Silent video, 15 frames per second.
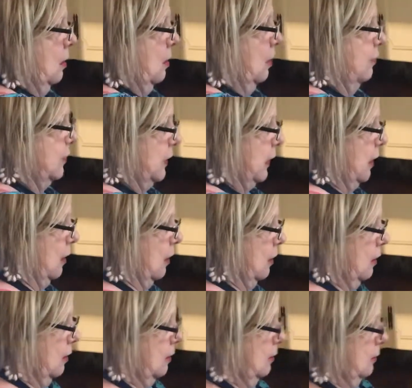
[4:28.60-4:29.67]
of
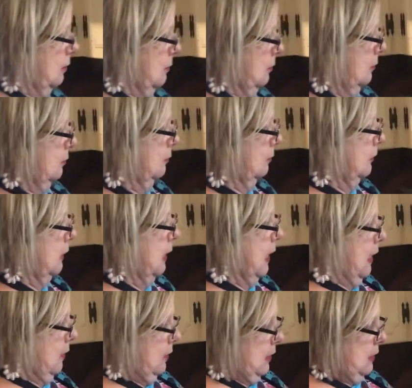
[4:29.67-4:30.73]
deer
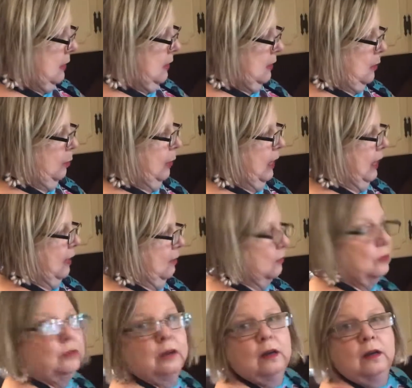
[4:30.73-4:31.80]
and this is a
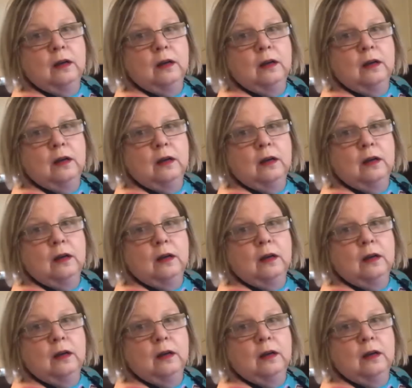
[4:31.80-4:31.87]
pound,